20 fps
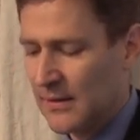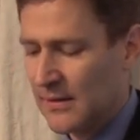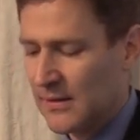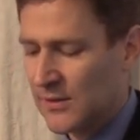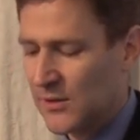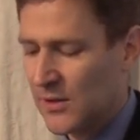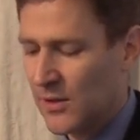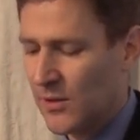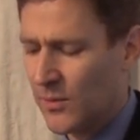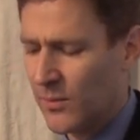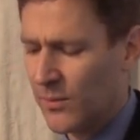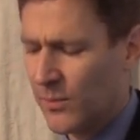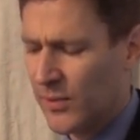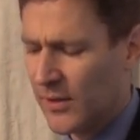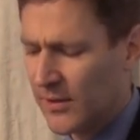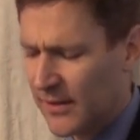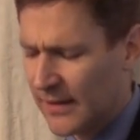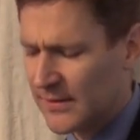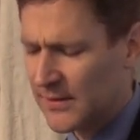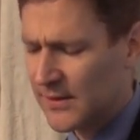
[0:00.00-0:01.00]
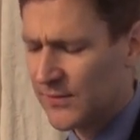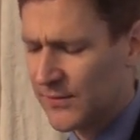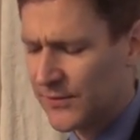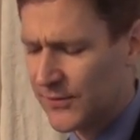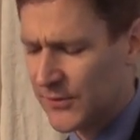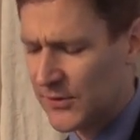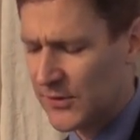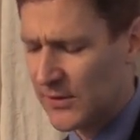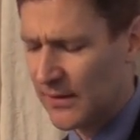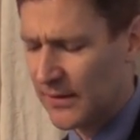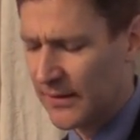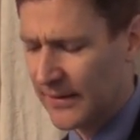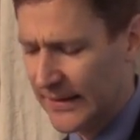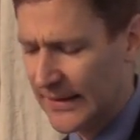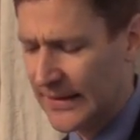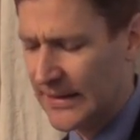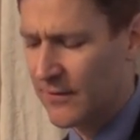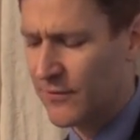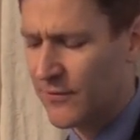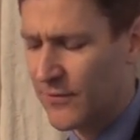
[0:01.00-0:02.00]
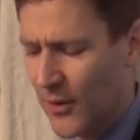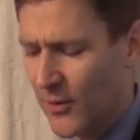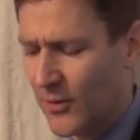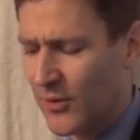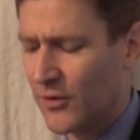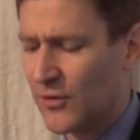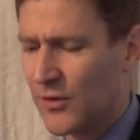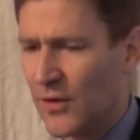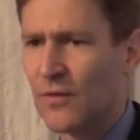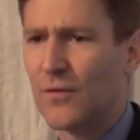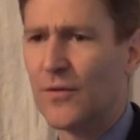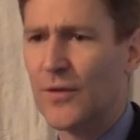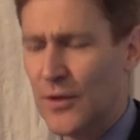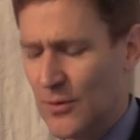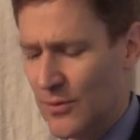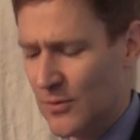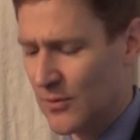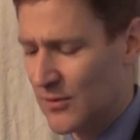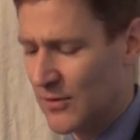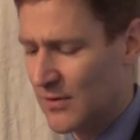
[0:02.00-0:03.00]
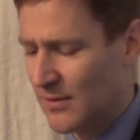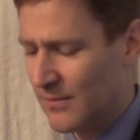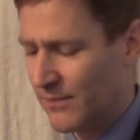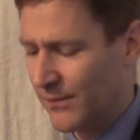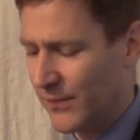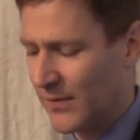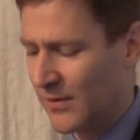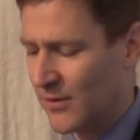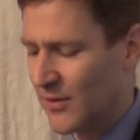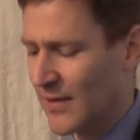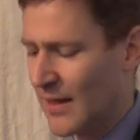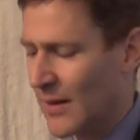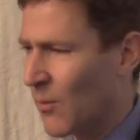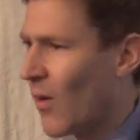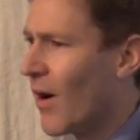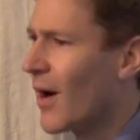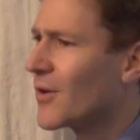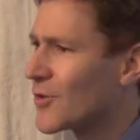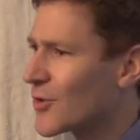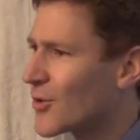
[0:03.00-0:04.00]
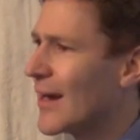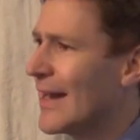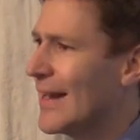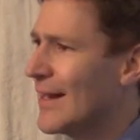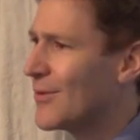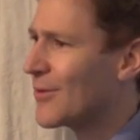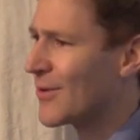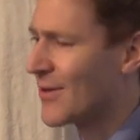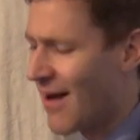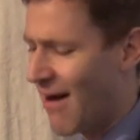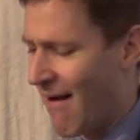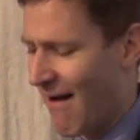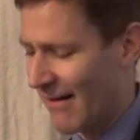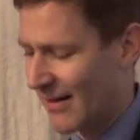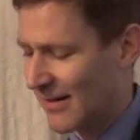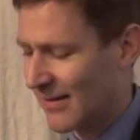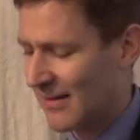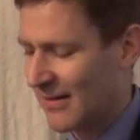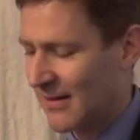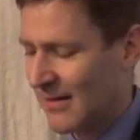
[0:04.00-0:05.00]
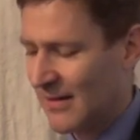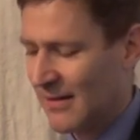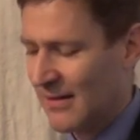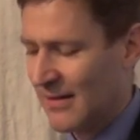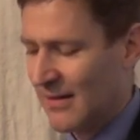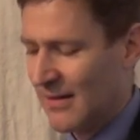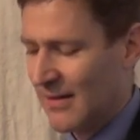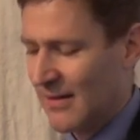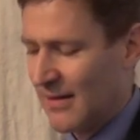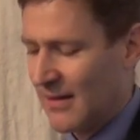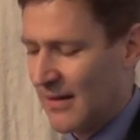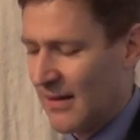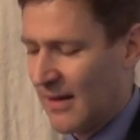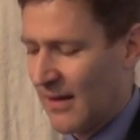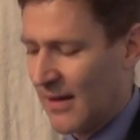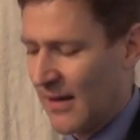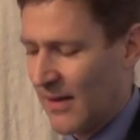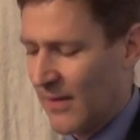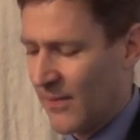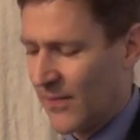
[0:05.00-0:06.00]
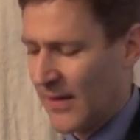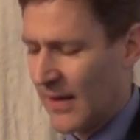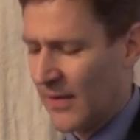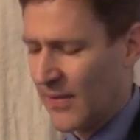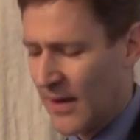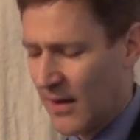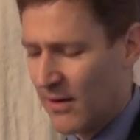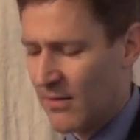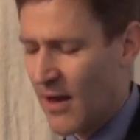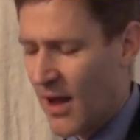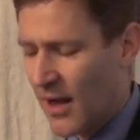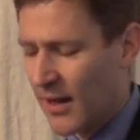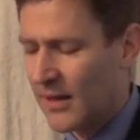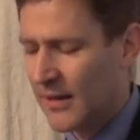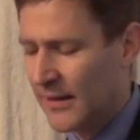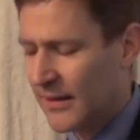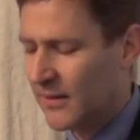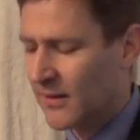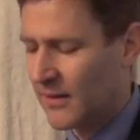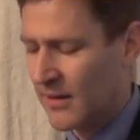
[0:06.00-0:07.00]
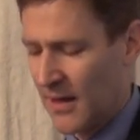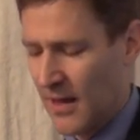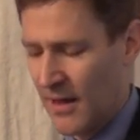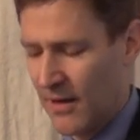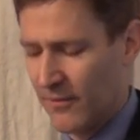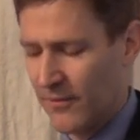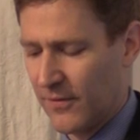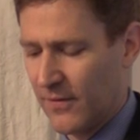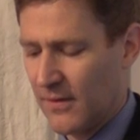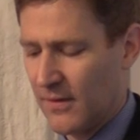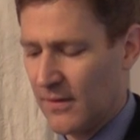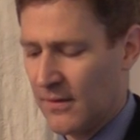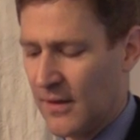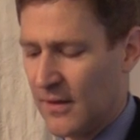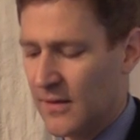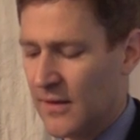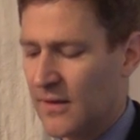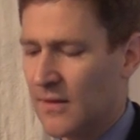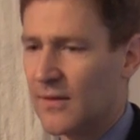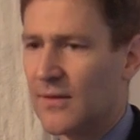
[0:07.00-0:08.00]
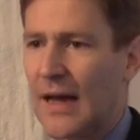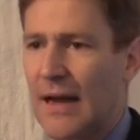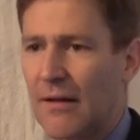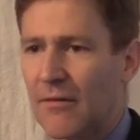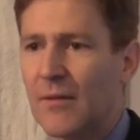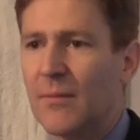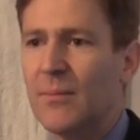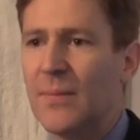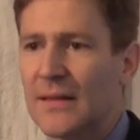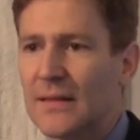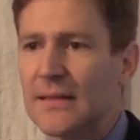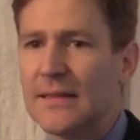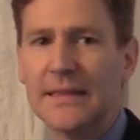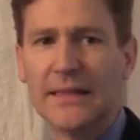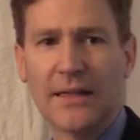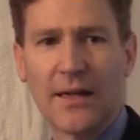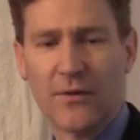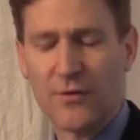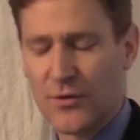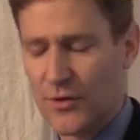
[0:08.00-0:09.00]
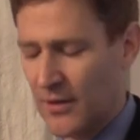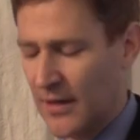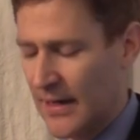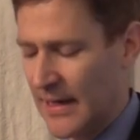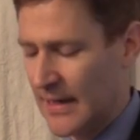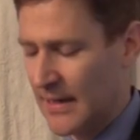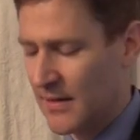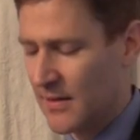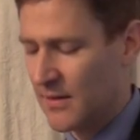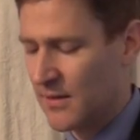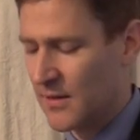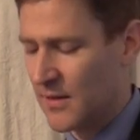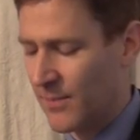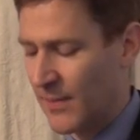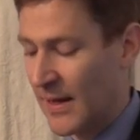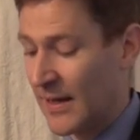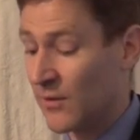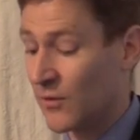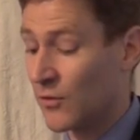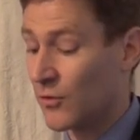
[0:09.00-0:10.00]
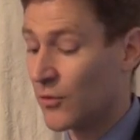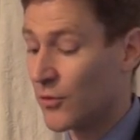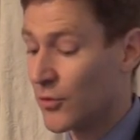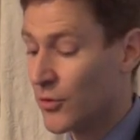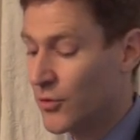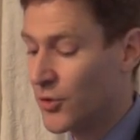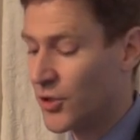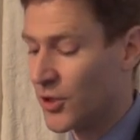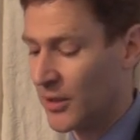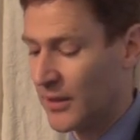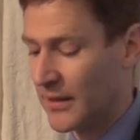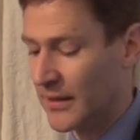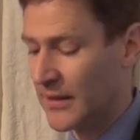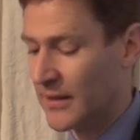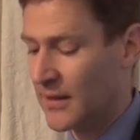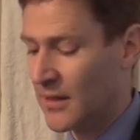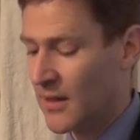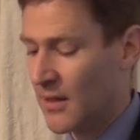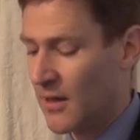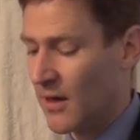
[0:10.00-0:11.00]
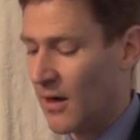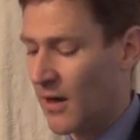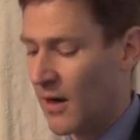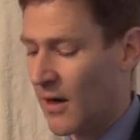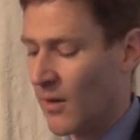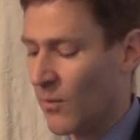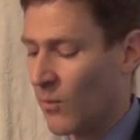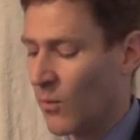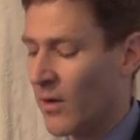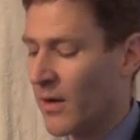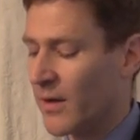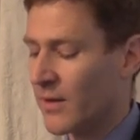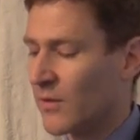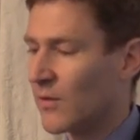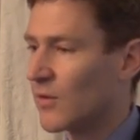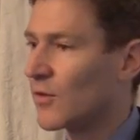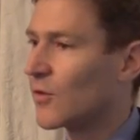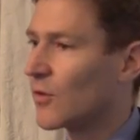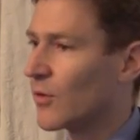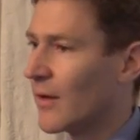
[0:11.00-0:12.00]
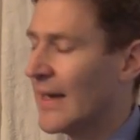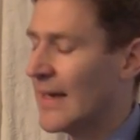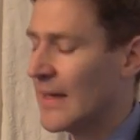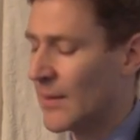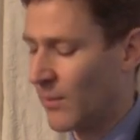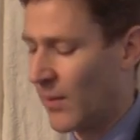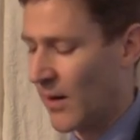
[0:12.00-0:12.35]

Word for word: So progressives leave voters confused. Do they want trade or not? And they are not clear enough that the desirability of trade depends crucially on one's trading